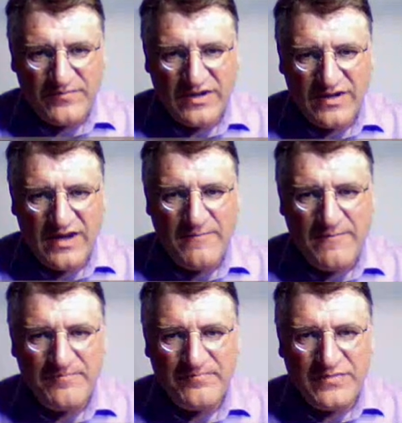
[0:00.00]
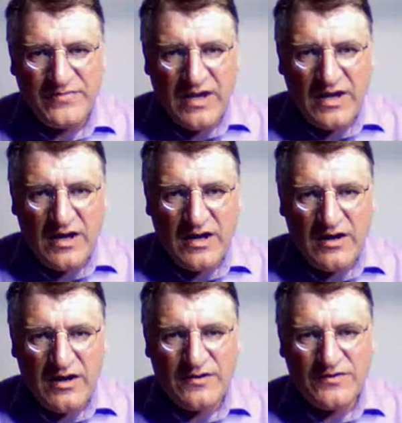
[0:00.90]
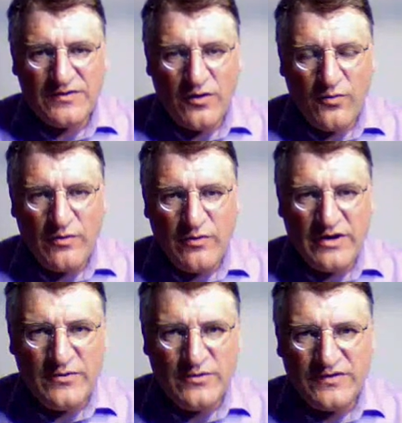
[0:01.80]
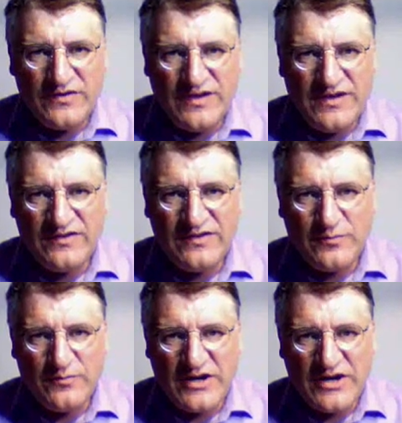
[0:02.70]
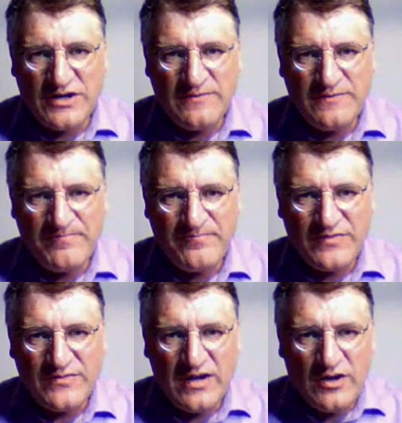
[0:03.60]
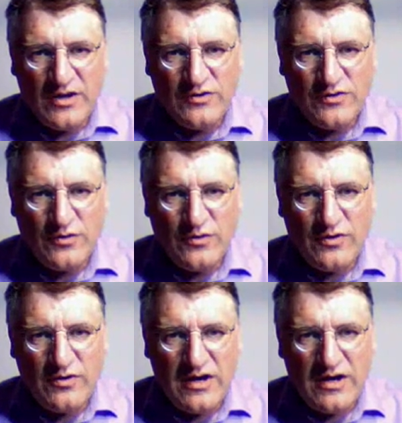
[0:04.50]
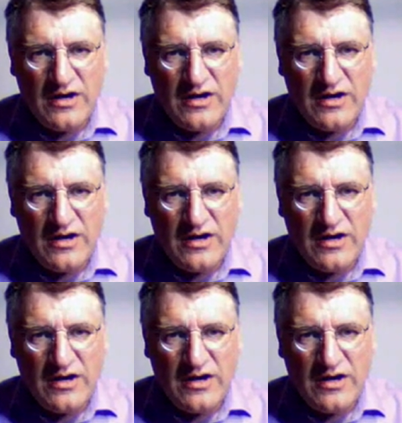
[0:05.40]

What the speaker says: Okay, so we use this expression to